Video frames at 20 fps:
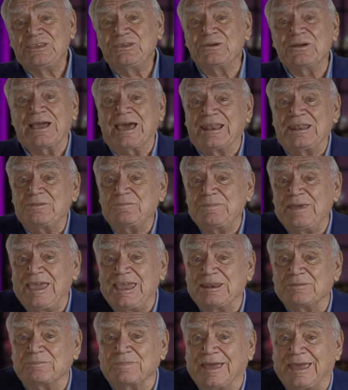you got it
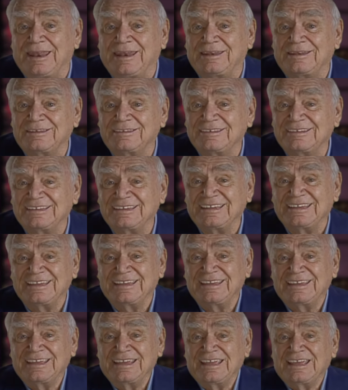made, man.
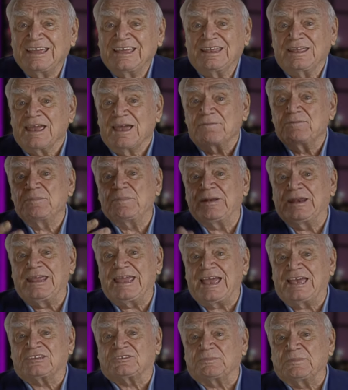
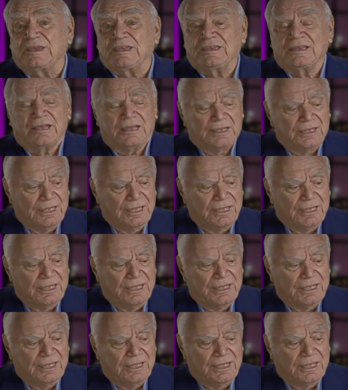Everybody asks me,